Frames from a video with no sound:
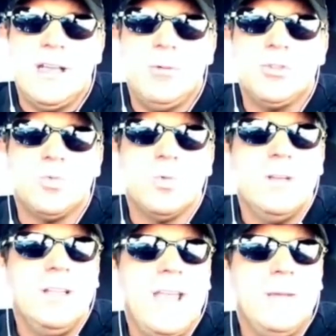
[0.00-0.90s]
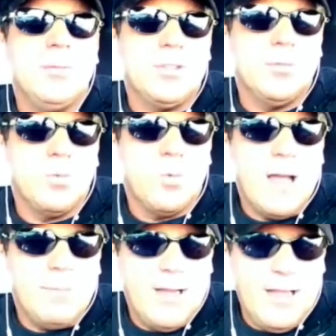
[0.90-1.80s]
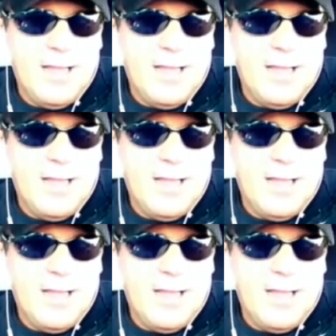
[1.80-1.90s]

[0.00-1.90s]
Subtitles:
I was really able to wrap my